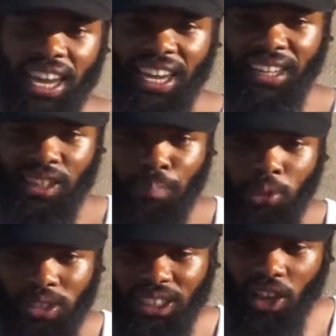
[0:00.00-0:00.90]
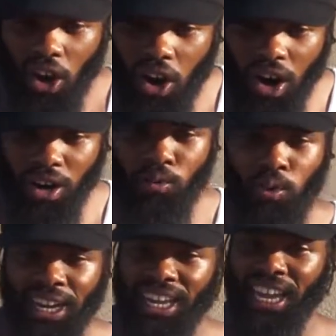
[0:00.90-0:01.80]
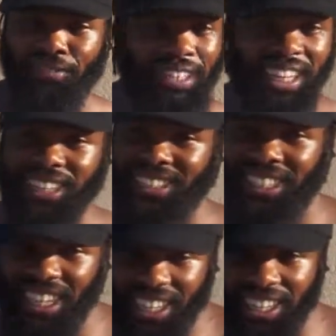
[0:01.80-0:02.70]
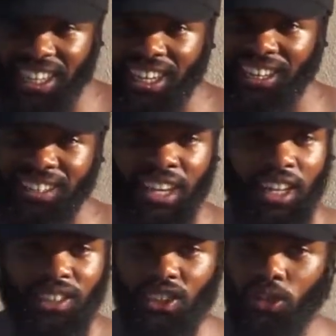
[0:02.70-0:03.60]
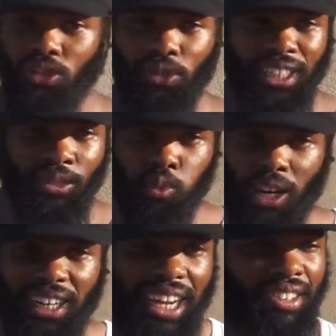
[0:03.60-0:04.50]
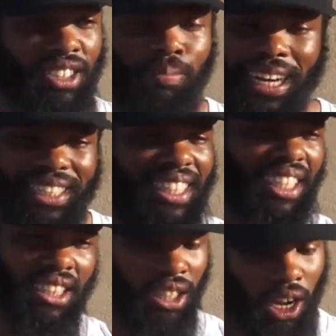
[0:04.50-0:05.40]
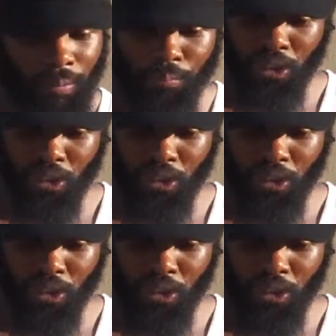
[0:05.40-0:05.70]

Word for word: and you're boosting your heart rate. Everything is kicking in. So during these workouts, you might see us um,